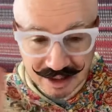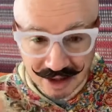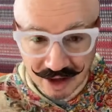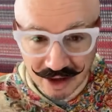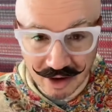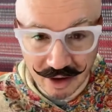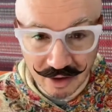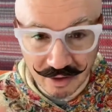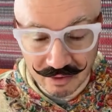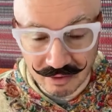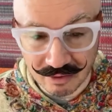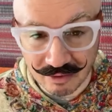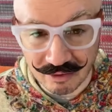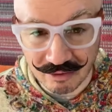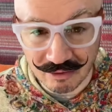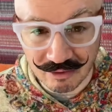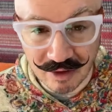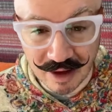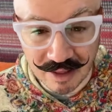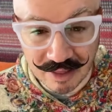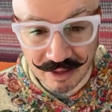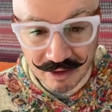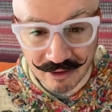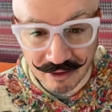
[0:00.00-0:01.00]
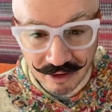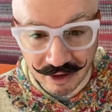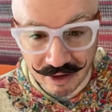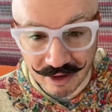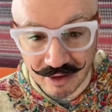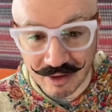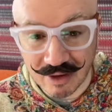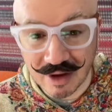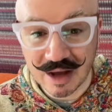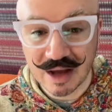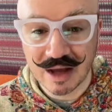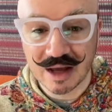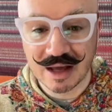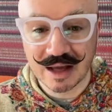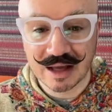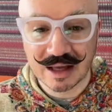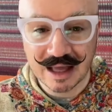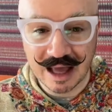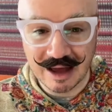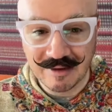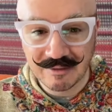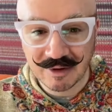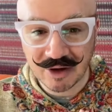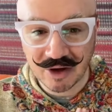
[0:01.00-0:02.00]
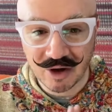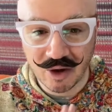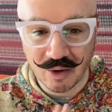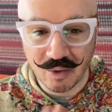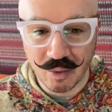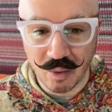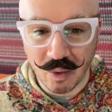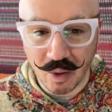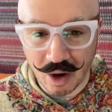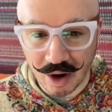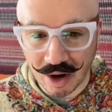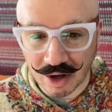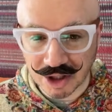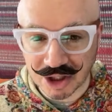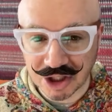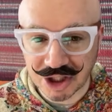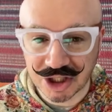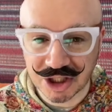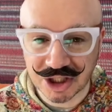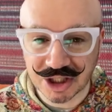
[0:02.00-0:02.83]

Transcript: old run through, gave them a good old wash,